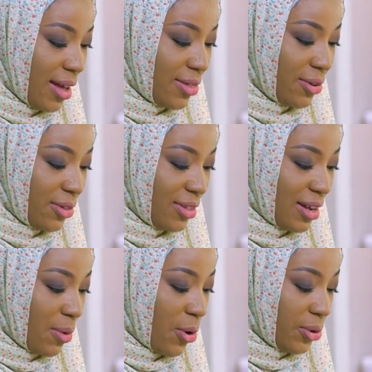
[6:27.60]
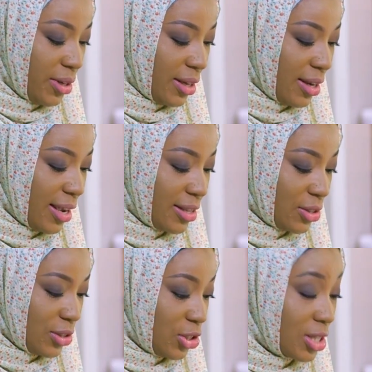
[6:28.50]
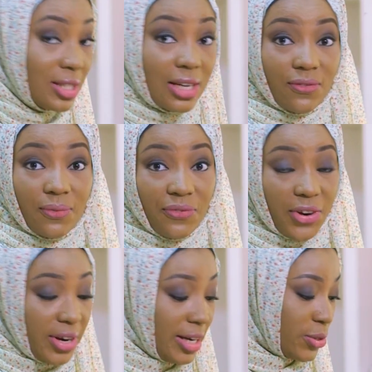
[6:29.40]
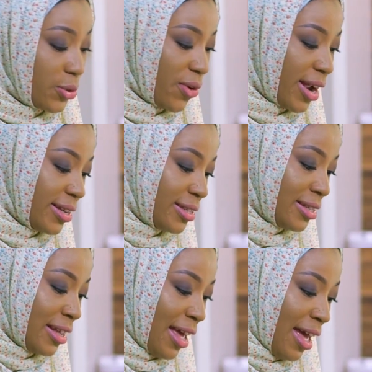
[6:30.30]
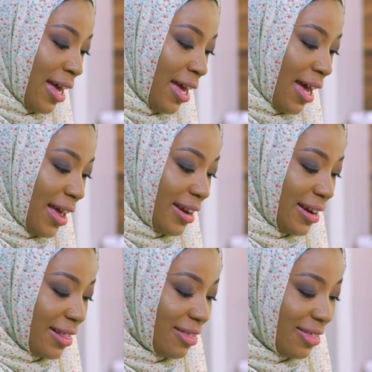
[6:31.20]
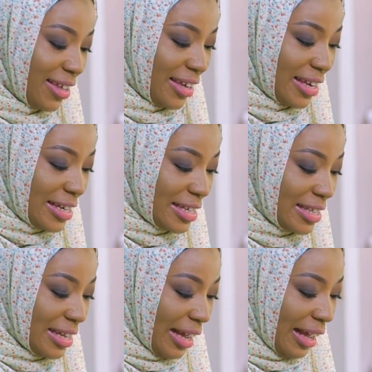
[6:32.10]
And the good thing about KUNUN GYADA is you just need very little rice and then it thickens.